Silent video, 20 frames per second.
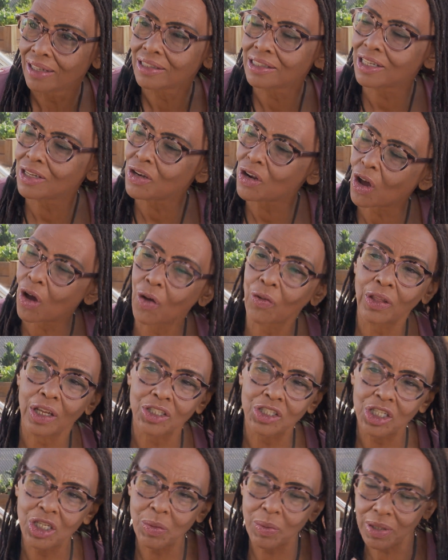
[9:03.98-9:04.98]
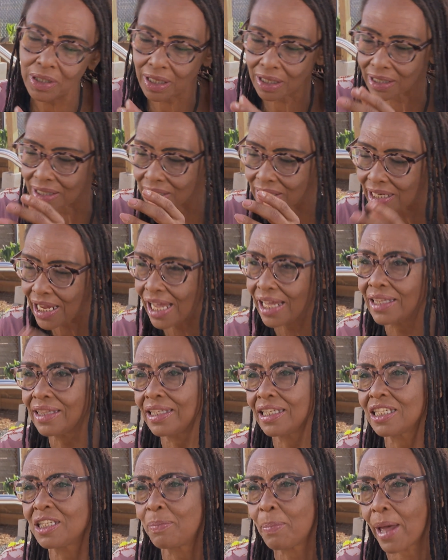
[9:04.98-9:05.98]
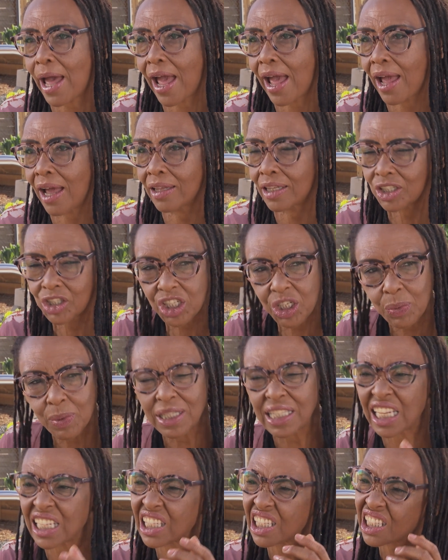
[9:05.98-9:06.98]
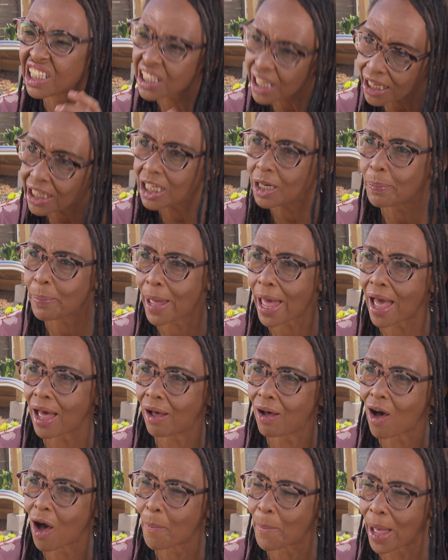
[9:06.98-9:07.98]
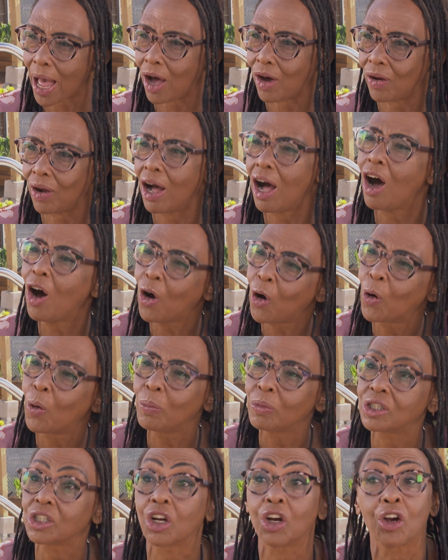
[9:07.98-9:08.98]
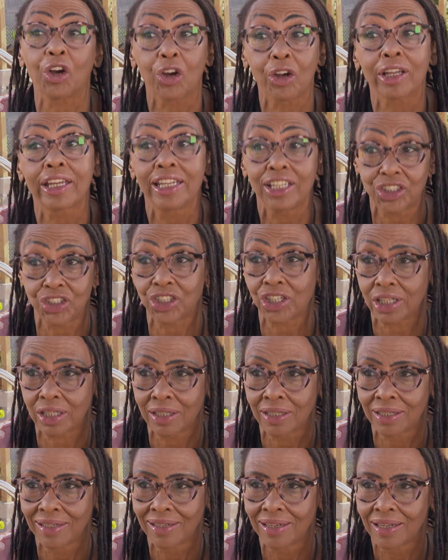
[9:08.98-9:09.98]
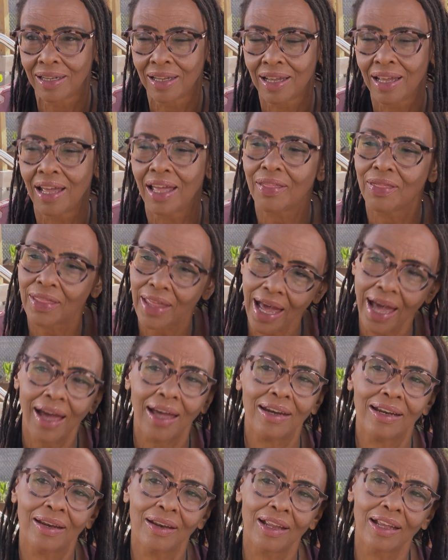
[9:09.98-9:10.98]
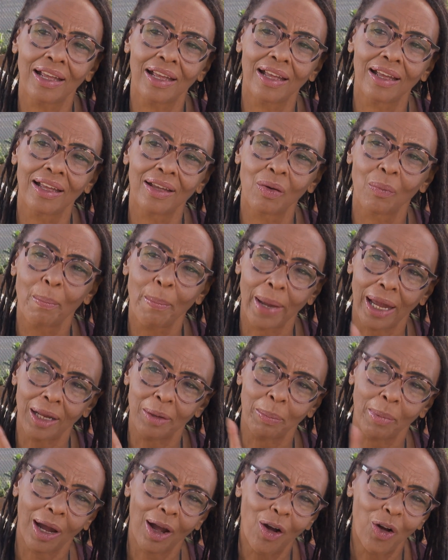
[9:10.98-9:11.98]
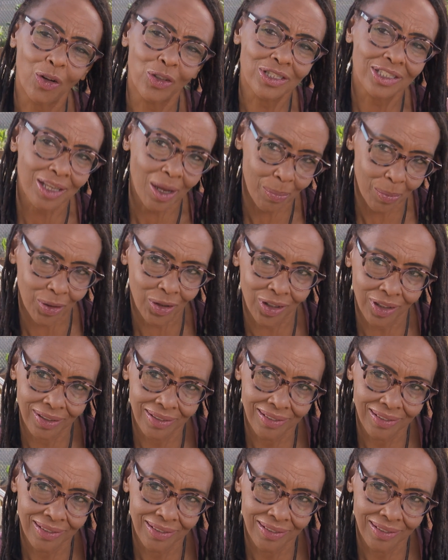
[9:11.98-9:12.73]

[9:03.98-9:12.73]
to know that she was gonna take this bag that she was excited about, about home to her kitchen. That made my whole summer.